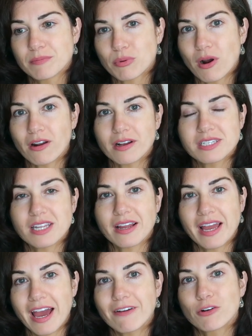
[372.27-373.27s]
products that
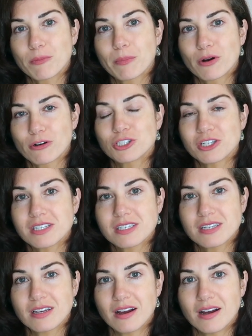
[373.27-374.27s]
I ever
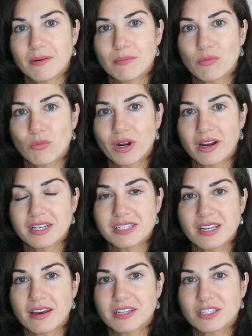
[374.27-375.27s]
purchased um, when I
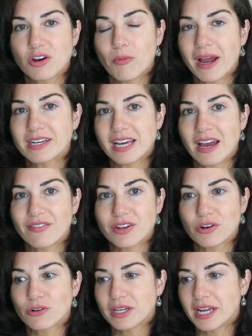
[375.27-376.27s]
decided to go back to having
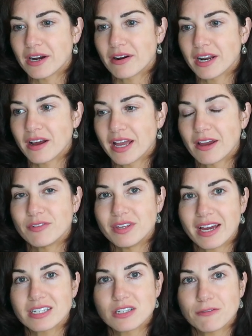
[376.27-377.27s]
curly hair and I have
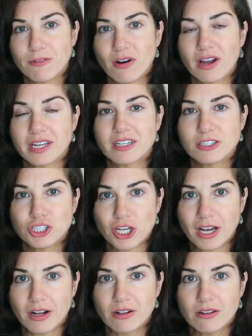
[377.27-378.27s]
yet to find a
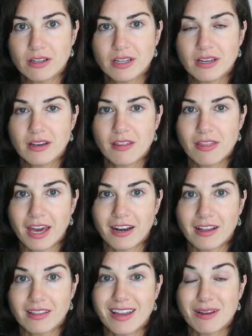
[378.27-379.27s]
gel that
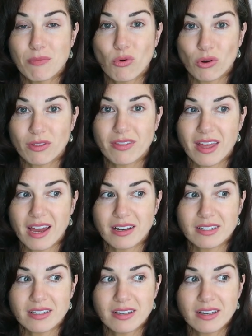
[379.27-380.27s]
I like more than
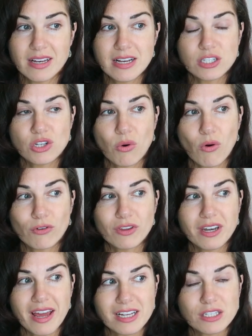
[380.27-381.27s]
that. So over
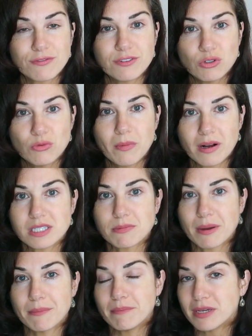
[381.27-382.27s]
the next few months,
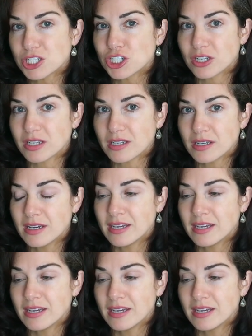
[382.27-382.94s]
my mission